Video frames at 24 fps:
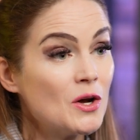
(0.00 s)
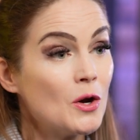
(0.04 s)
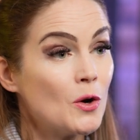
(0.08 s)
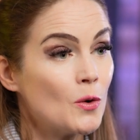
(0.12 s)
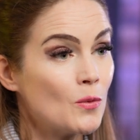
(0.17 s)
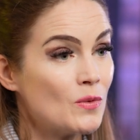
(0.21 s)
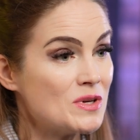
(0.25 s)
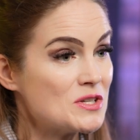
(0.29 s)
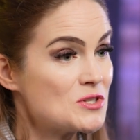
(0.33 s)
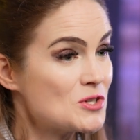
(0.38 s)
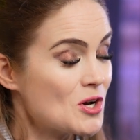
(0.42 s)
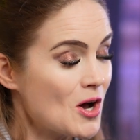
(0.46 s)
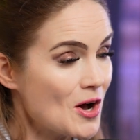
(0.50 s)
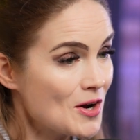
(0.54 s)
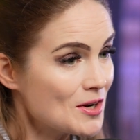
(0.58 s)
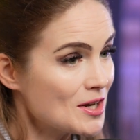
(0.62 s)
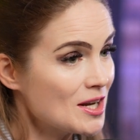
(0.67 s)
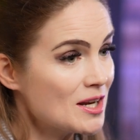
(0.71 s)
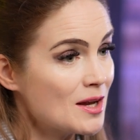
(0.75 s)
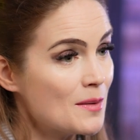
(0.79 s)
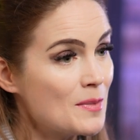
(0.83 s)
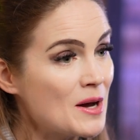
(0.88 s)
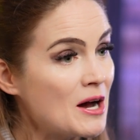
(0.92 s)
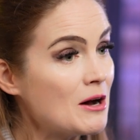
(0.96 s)
When
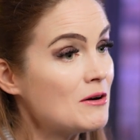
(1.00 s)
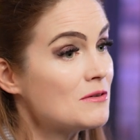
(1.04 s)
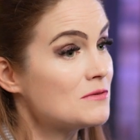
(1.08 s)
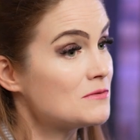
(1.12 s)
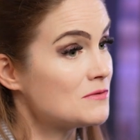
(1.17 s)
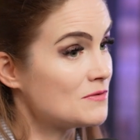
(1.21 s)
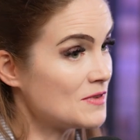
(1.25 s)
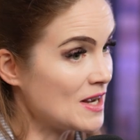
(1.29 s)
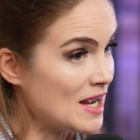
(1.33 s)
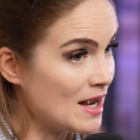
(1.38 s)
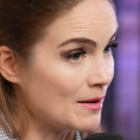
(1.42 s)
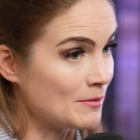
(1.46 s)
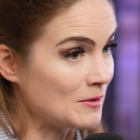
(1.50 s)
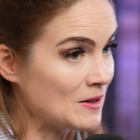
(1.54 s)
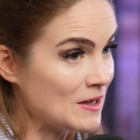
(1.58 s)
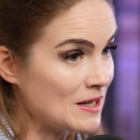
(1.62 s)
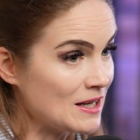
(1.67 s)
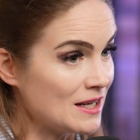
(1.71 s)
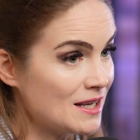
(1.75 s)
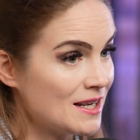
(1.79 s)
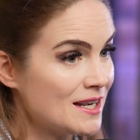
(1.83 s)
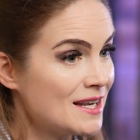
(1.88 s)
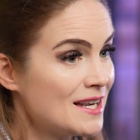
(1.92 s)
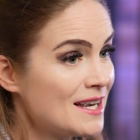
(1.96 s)
talking about family,